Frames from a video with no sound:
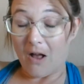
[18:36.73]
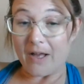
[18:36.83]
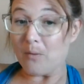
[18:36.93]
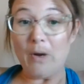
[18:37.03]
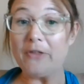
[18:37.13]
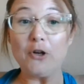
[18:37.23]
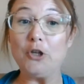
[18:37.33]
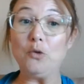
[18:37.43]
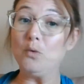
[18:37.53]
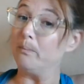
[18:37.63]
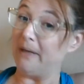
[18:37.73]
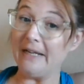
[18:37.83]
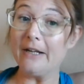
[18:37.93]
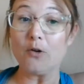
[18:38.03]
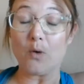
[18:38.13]
whether you
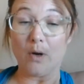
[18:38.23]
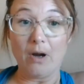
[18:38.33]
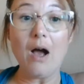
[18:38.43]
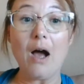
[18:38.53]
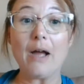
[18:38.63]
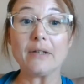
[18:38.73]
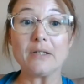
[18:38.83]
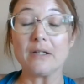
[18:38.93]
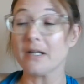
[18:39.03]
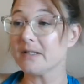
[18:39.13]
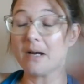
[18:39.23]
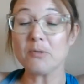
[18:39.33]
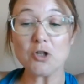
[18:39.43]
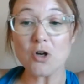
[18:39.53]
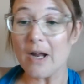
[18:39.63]
mean it or not, because I'm
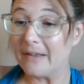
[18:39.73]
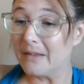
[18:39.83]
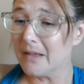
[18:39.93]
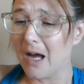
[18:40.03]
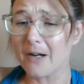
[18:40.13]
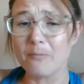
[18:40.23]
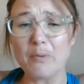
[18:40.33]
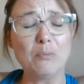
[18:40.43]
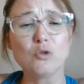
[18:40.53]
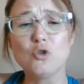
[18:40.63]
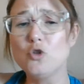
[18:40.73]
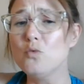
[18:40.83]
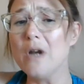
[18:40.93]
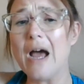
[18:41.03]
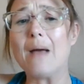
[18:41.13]
sure a lot of people
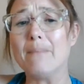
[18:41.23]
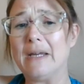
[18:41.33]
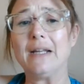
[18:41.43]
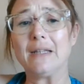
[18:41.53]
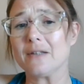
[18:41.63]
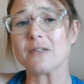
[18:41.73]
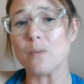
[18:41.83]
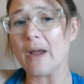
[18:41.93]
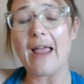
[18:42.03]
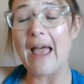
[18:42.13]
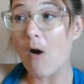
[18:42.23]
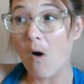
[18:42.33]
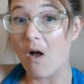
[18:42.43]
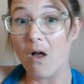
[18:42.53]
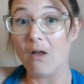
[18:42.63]
do not mean it this way at
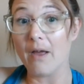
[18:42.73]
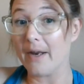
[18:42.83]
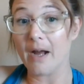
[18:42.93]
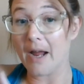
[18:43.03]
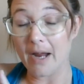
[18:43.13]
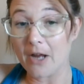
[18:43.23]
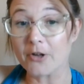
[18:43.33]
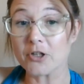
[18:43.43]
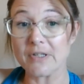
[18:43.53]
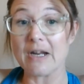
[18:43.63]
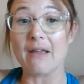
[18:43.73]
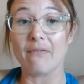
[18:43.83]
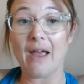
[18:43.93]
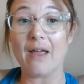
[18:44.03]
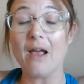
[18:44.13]
all. And I understand
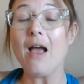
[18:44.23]
that.